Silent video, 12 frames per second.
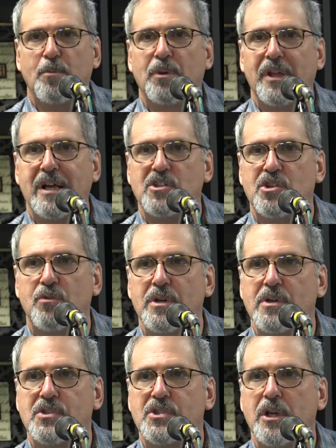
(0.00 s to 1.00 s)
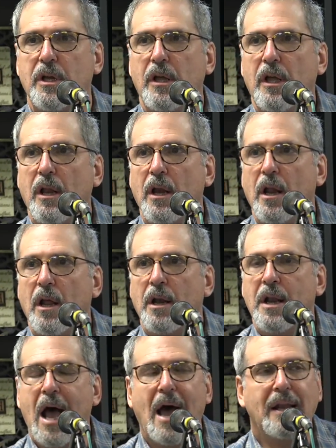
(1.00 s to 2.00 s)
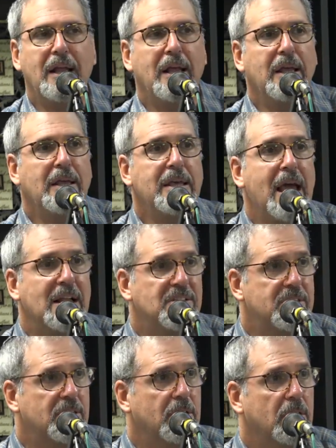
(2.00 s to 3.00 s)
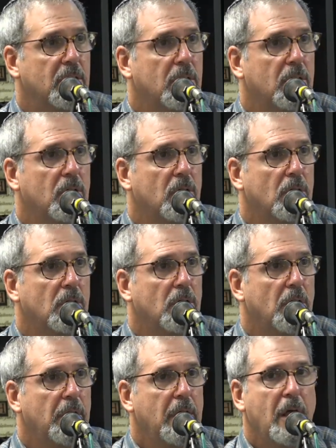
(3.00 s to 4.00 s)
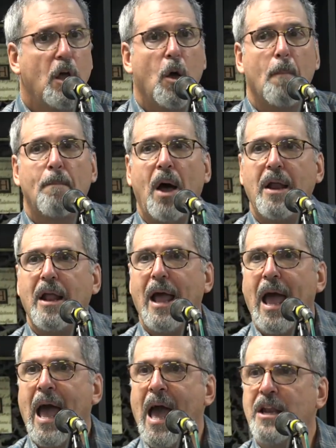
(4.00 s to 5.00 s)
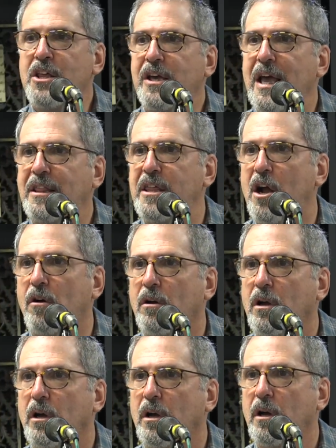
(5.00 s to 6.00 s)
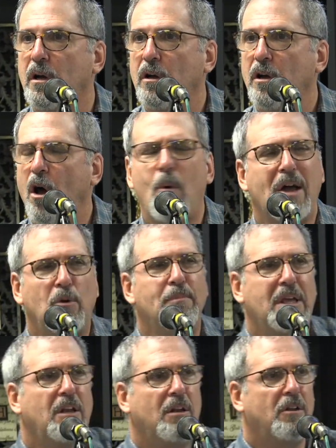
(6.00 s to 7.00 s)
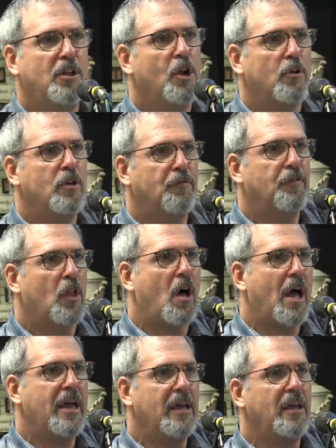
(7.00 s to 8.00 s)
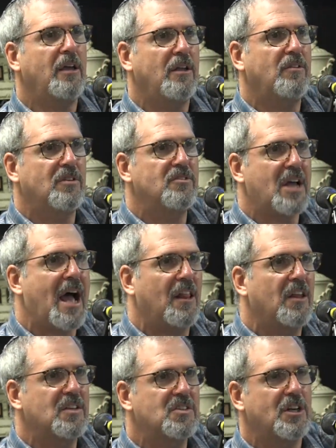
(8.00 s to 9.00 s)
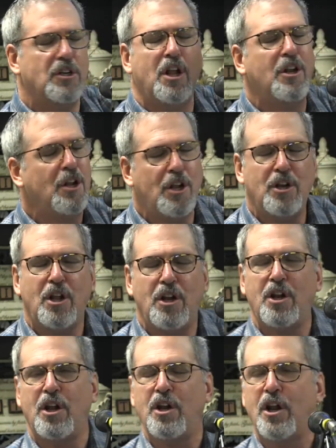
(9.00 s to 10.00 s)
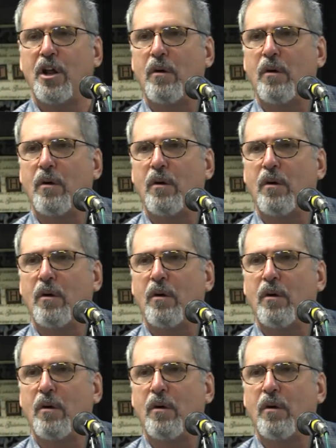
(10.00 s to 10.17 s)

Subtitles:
answer is not yet. But how do you get there? Oh, I don't mean, you fly to Dallas. No.